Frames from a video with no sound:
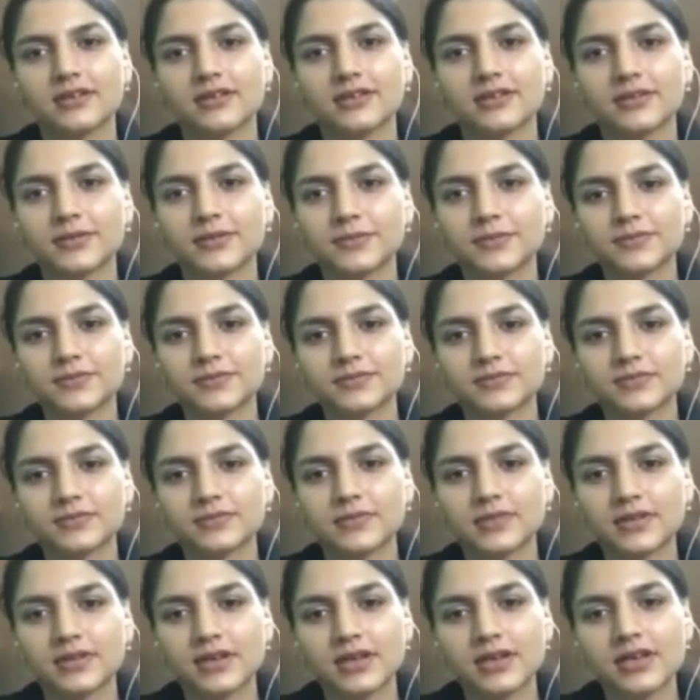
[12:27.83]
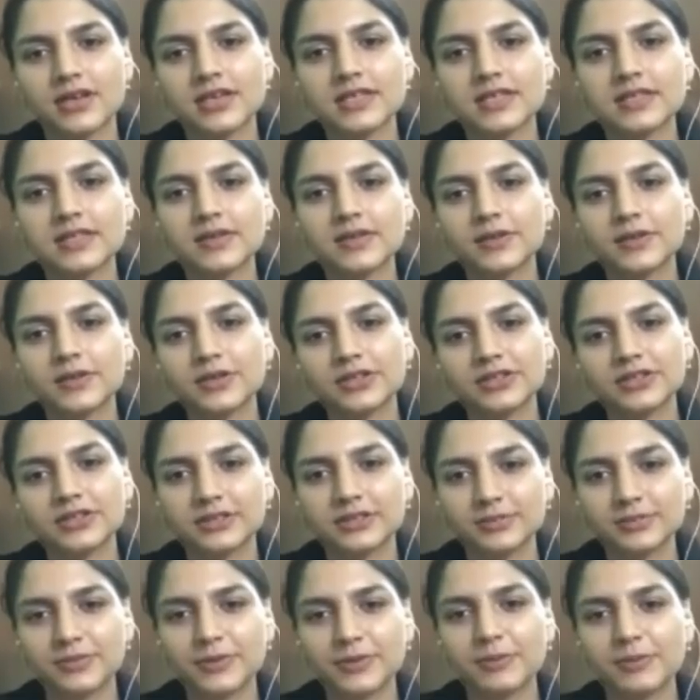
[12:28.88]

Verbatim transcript: So the